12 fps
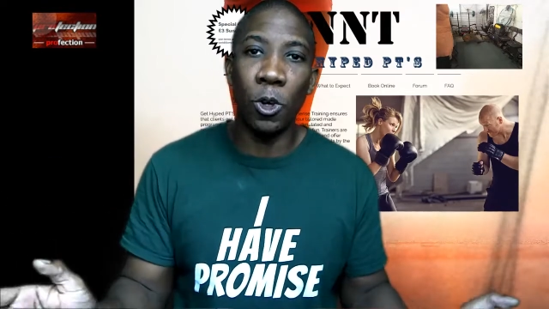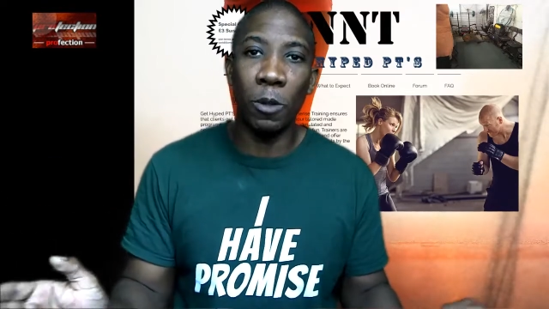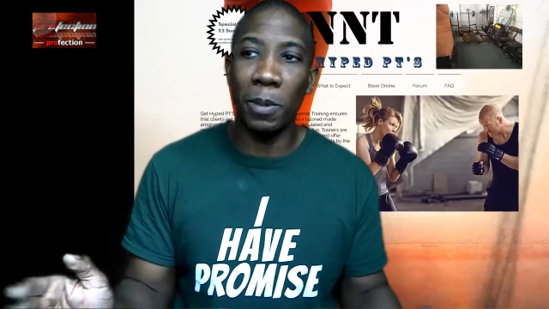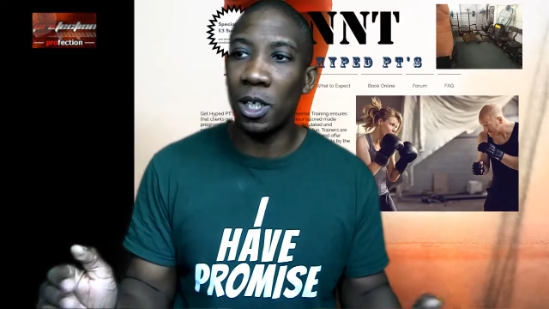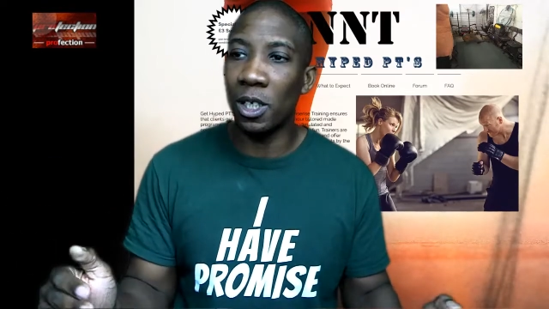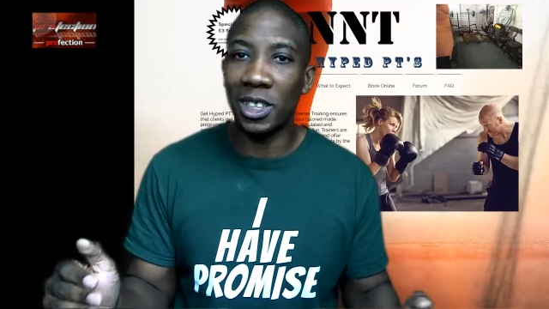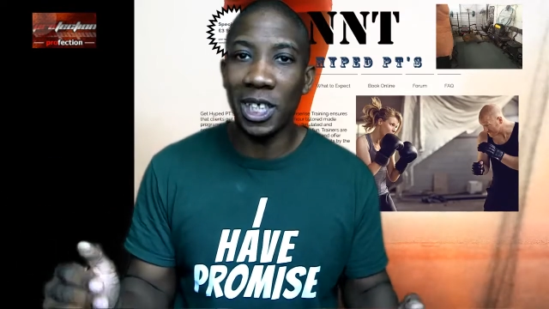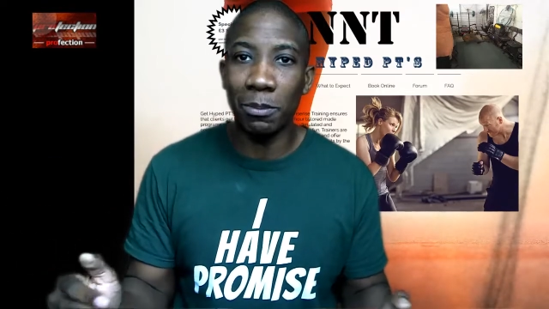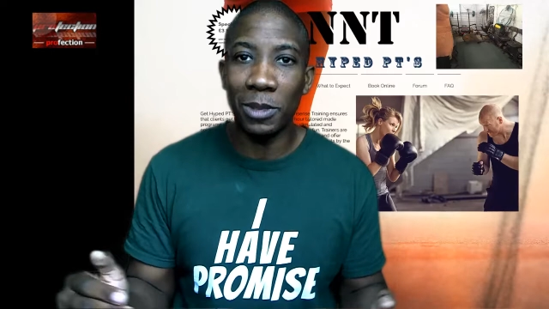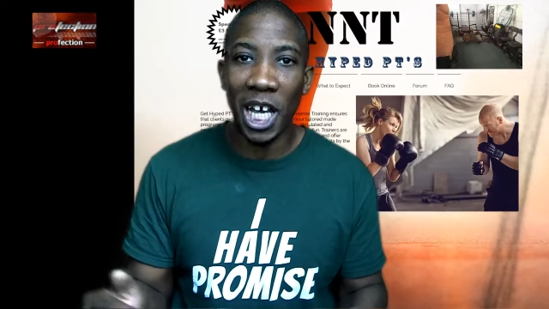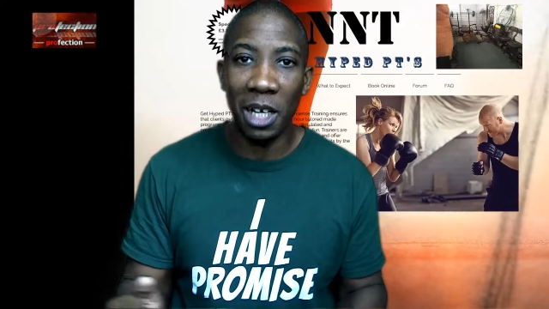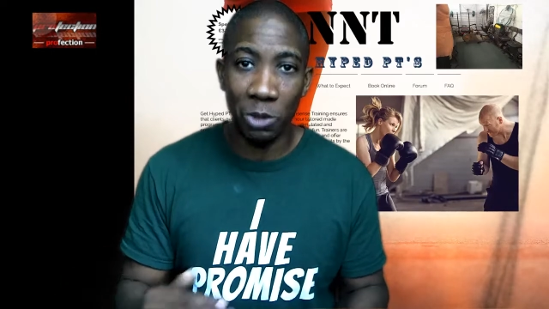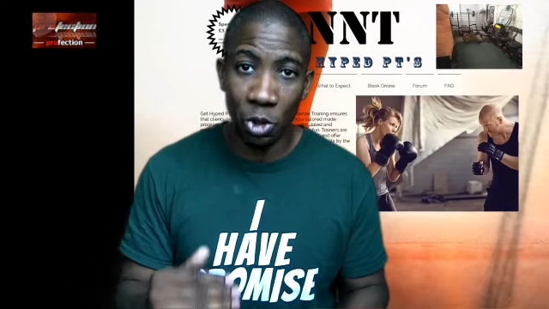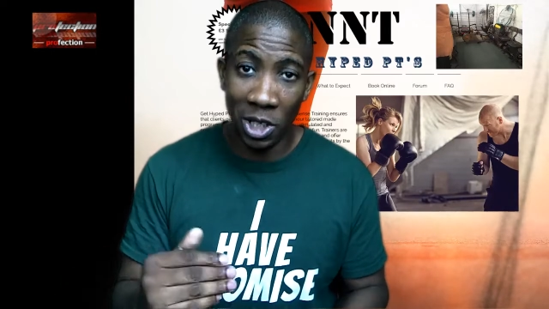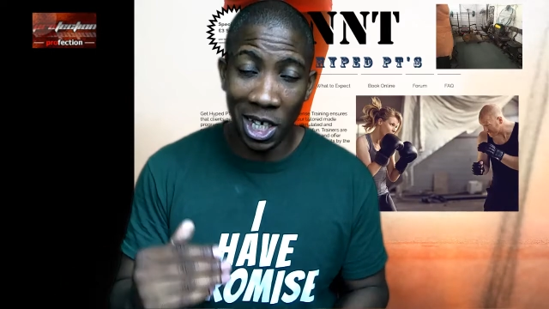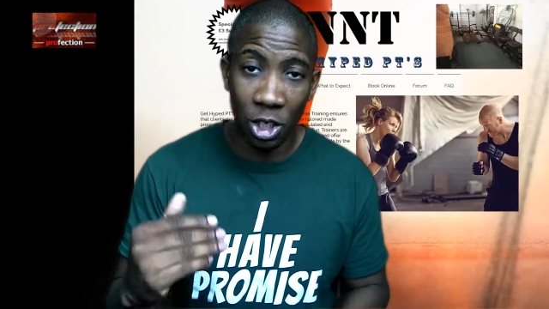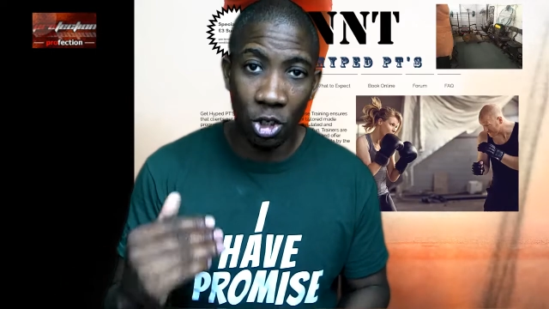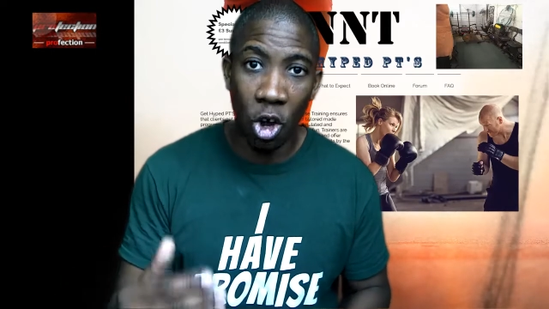because sometimes you'll get
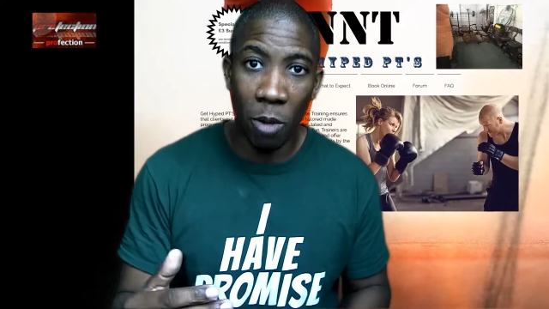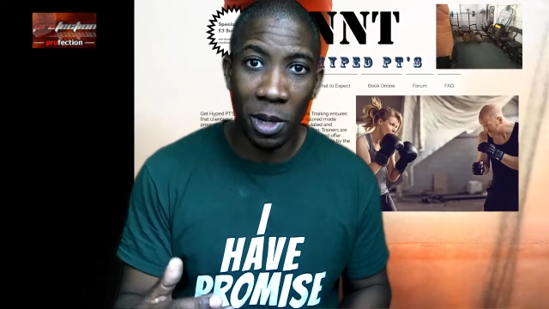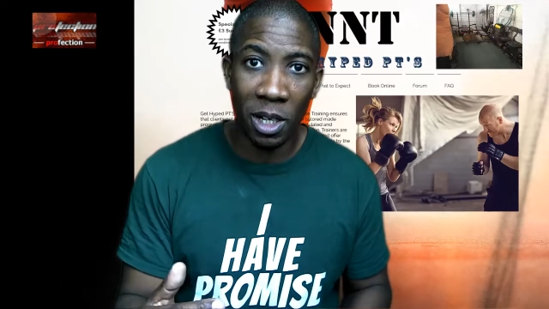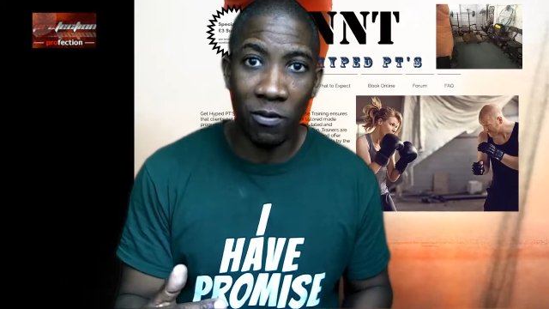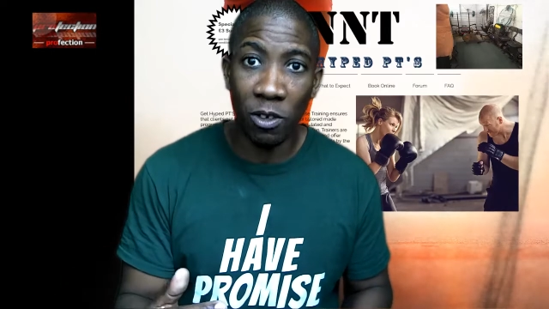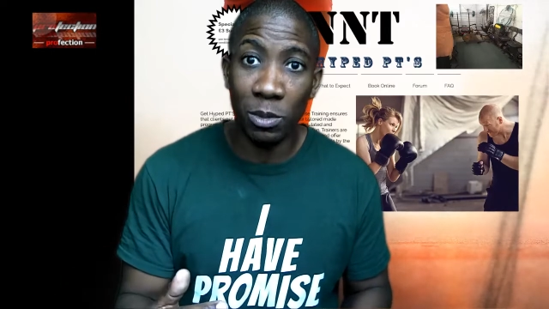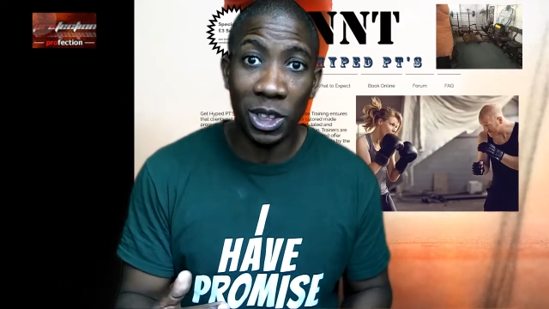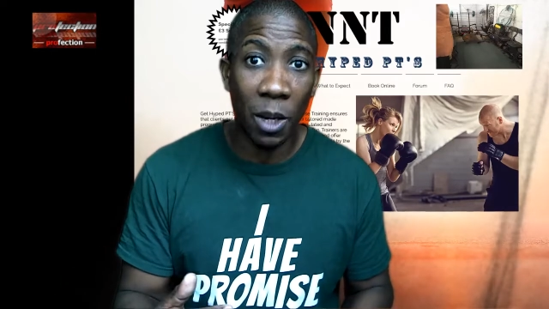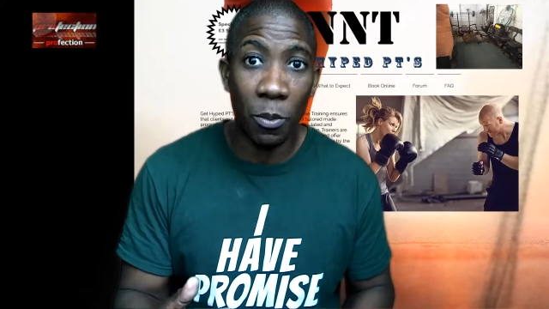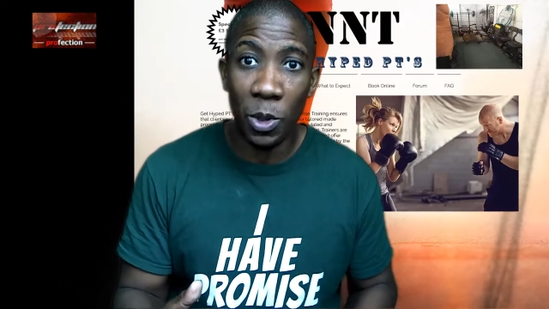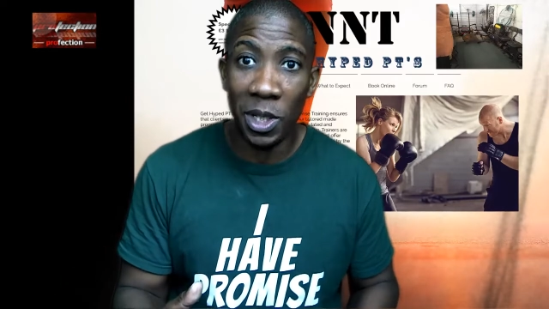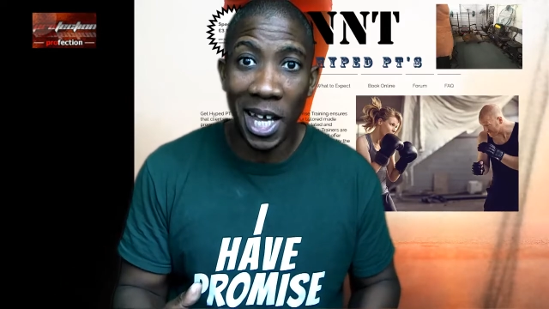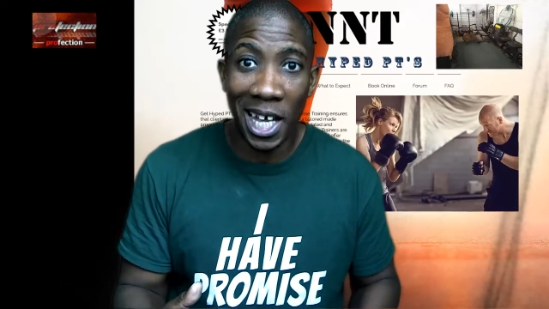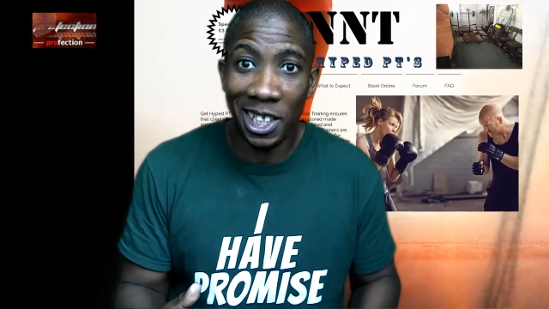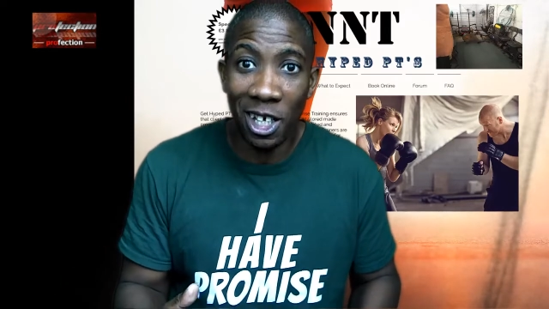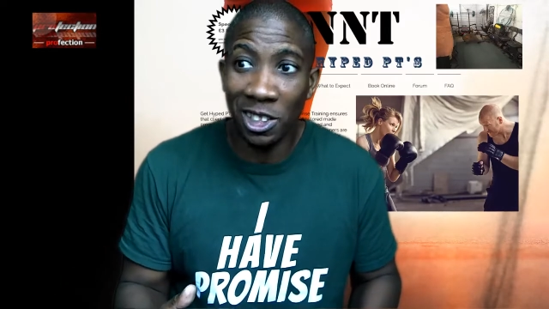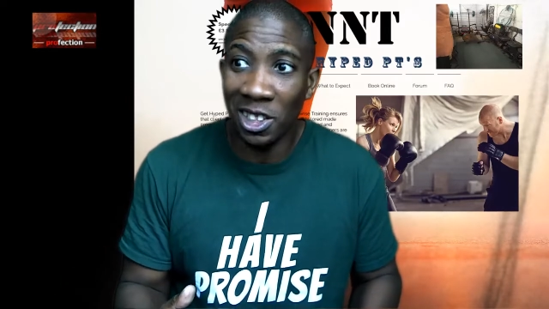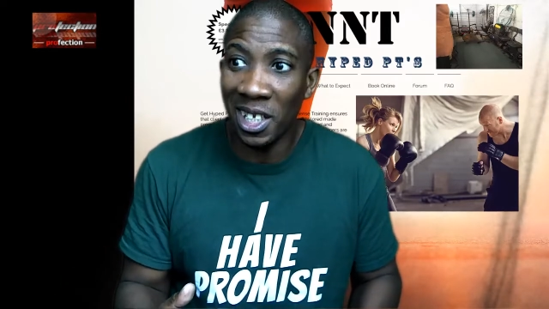the comment from someone that
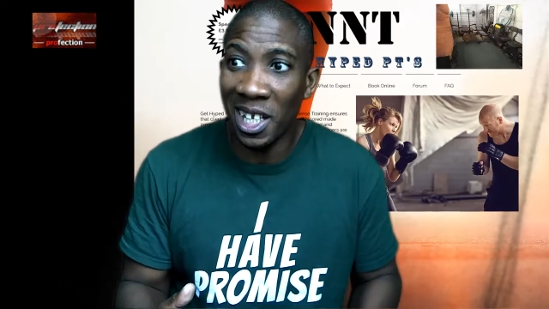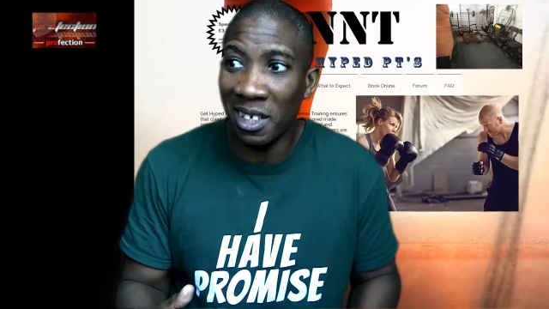doesn't,